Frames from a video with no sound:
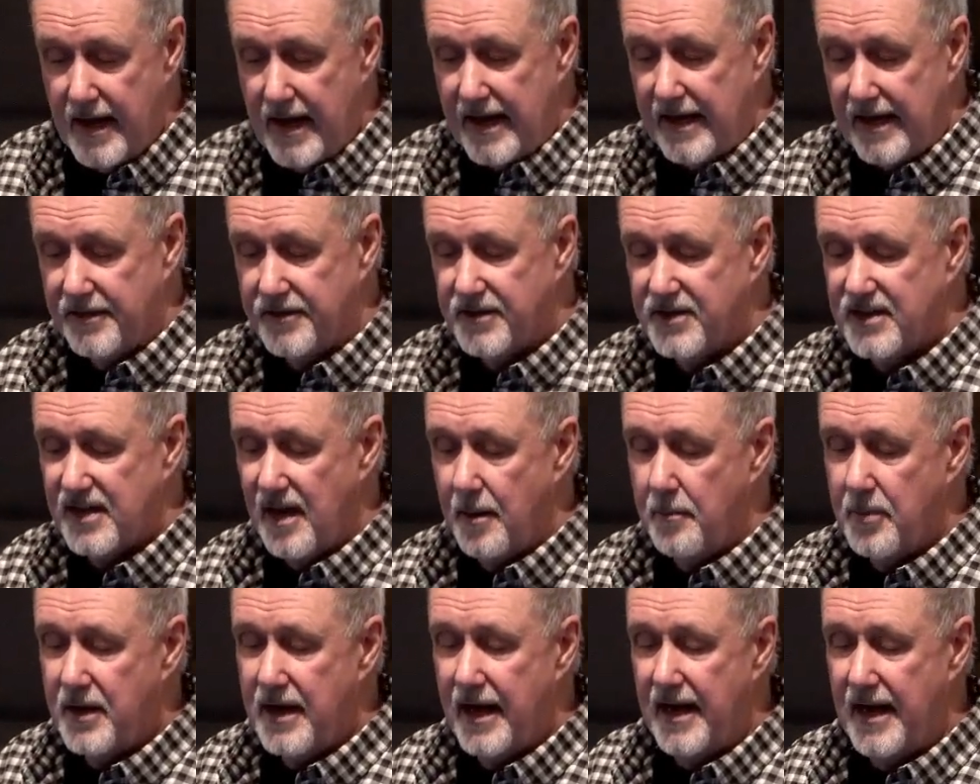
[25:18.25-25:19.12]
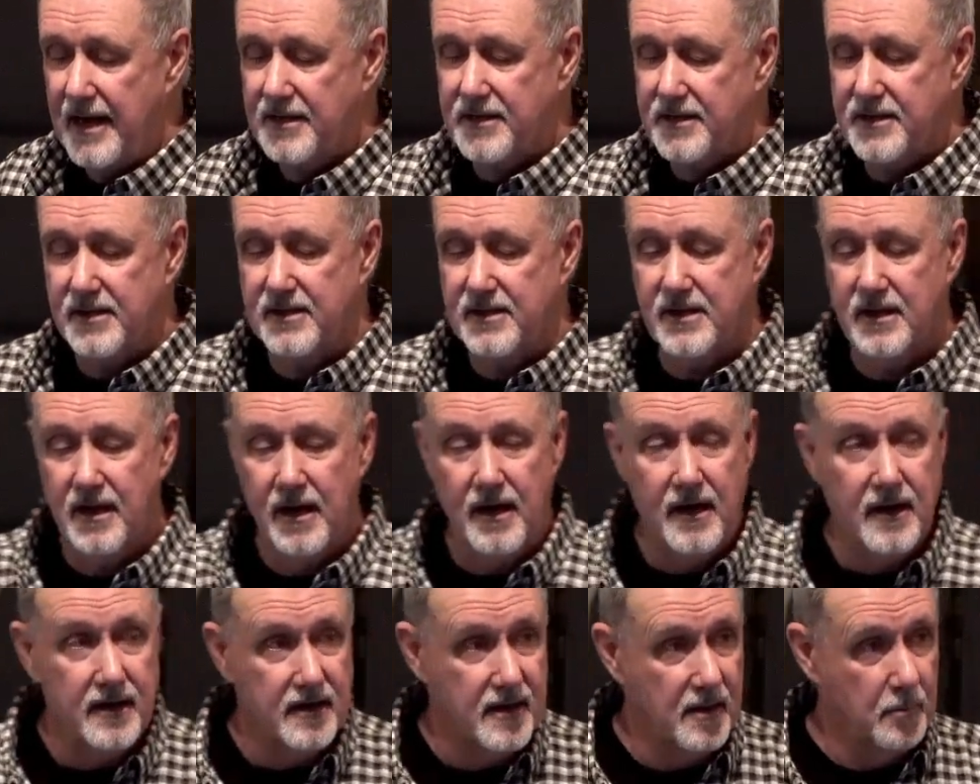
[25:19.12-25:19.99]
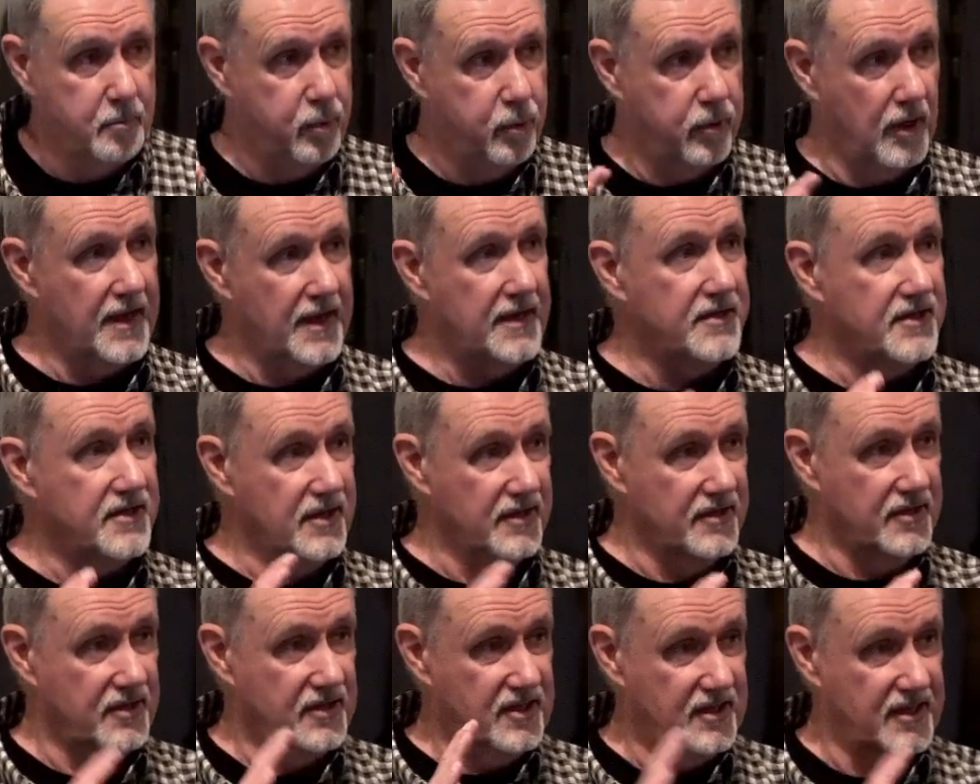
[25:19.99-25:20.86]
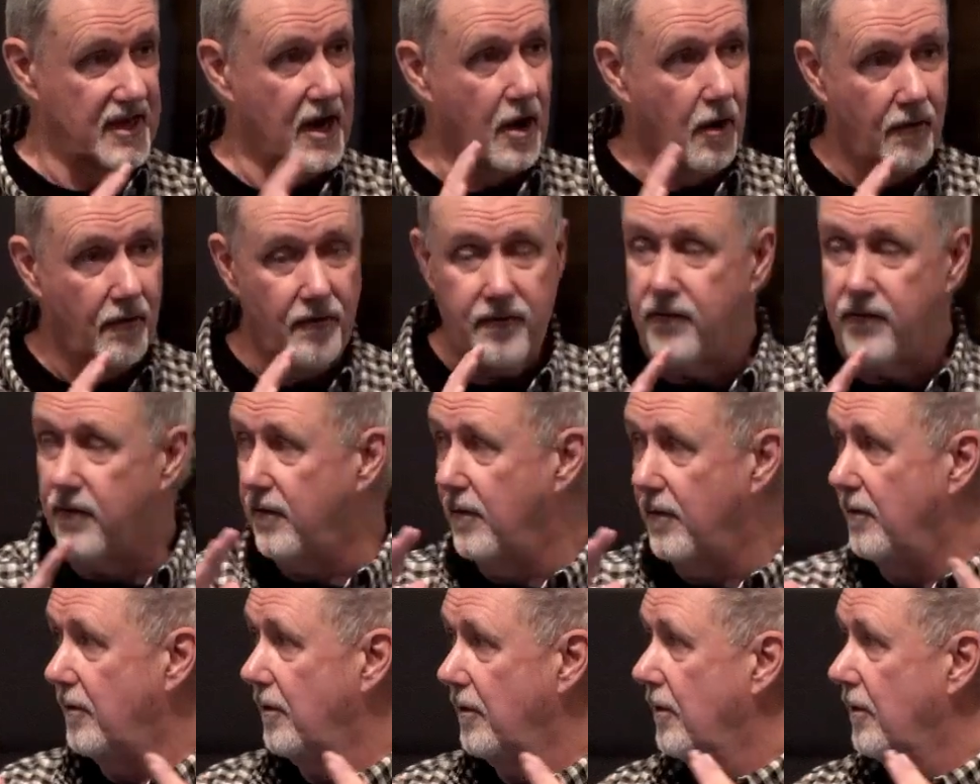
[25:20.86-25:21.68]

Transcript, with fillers: In some cases, the place itself